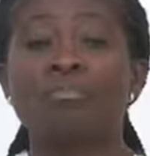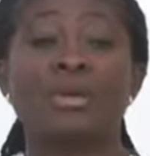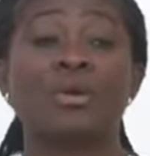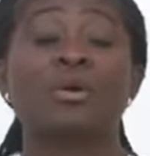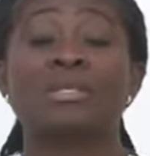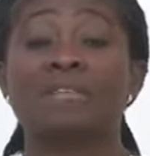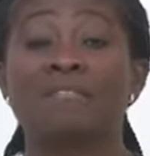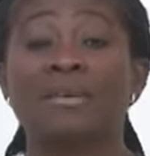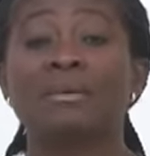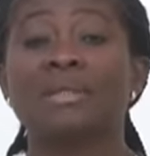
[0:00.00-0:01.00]
because they
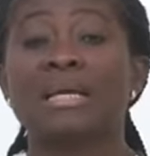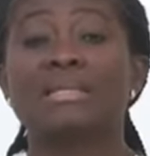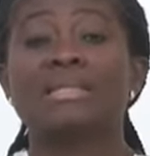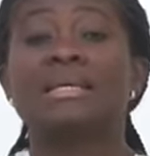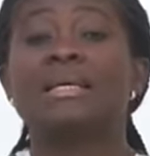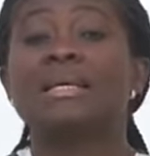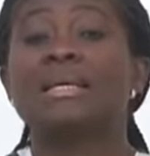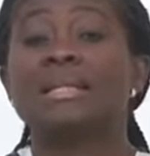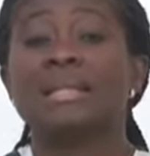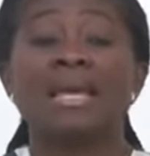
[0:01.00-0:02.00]
feel that
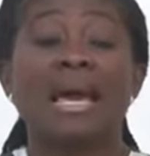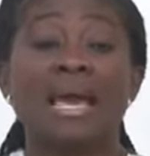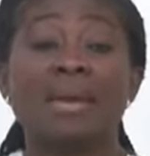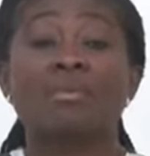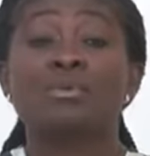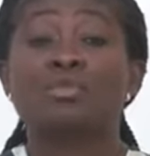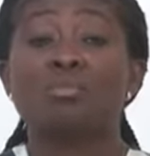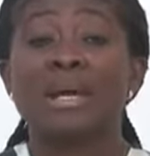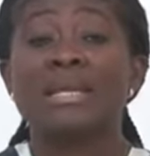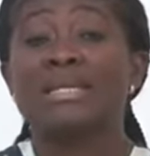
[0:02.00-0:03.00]
they are able to
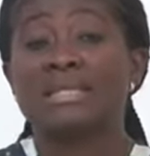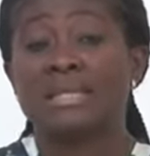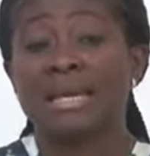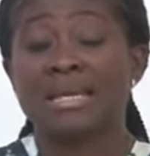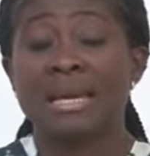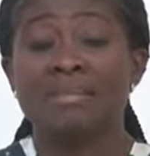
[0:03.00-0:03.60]
manage their